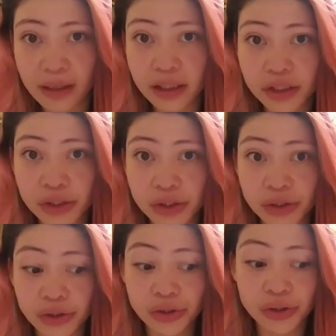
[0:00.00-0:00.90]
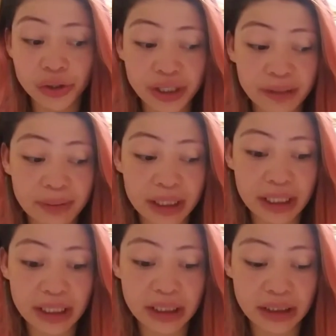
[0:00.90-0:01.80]
This journey
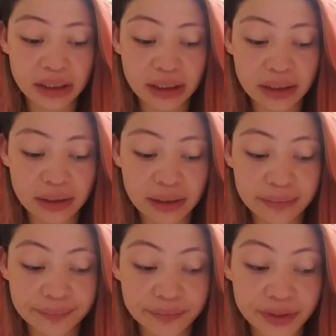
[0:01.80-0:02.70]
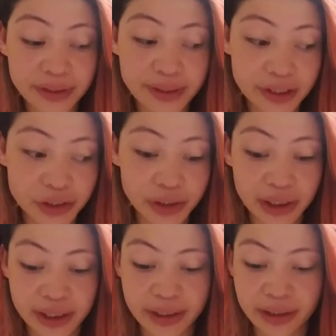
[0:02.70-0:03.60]
began
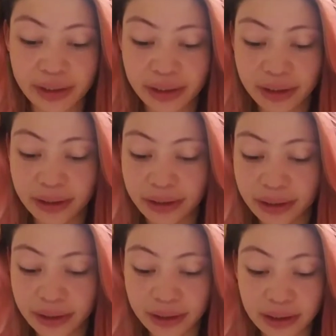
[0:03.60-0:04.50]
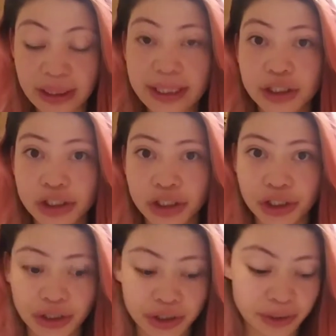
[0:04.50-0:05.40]
essentially last
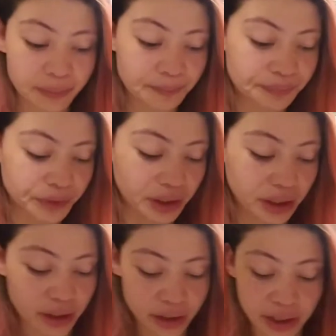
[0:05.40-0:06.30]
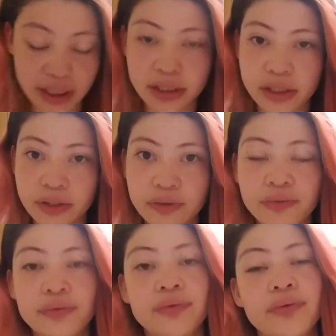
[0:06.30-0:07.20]
year at the end of
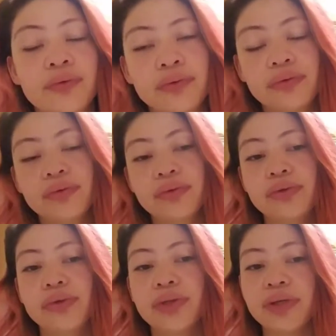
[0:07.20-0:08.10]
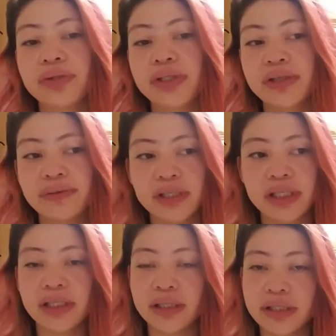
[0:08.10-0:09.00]

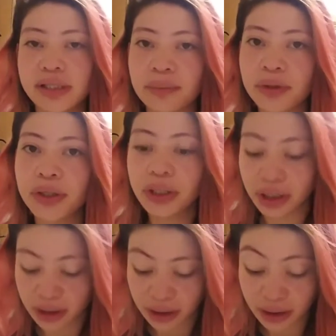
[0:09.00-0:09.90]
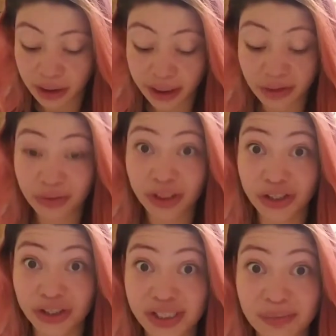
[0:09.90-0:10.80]
2017, this summer. I had a really
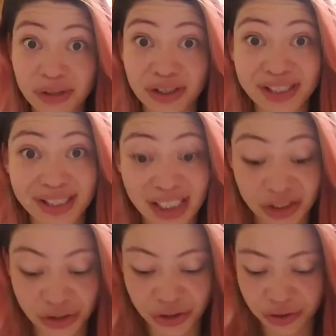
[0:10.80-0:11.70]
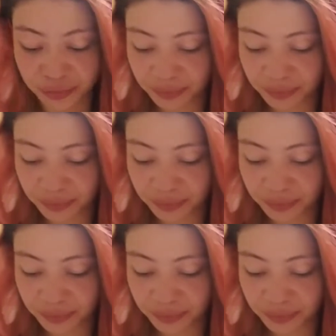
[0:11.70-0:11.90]
good summer as a teacher.